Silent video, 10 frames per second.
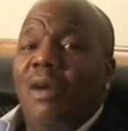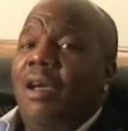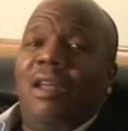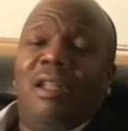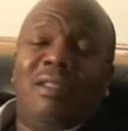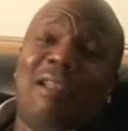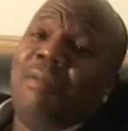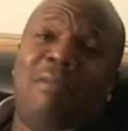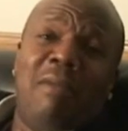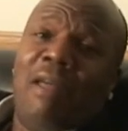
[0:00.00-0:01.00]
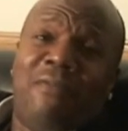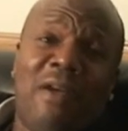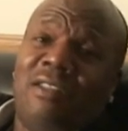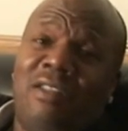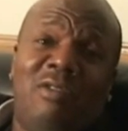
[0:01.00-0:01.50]
Well, some of the
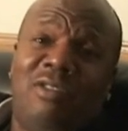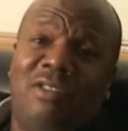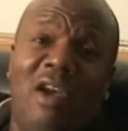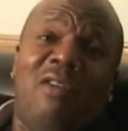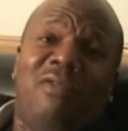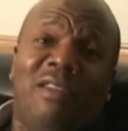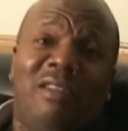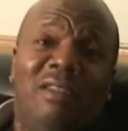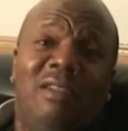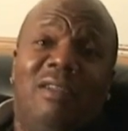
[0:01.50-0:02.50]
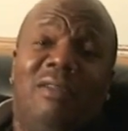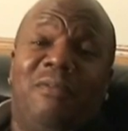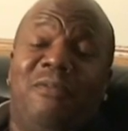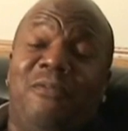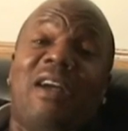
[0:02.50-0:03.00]
motherfuckers don't deserve it.
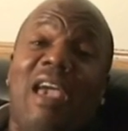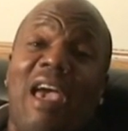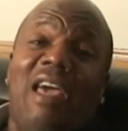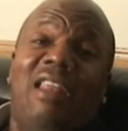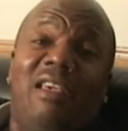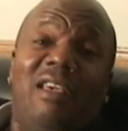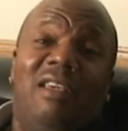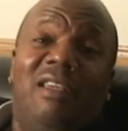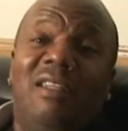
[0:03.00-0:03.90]
Fuck out of here.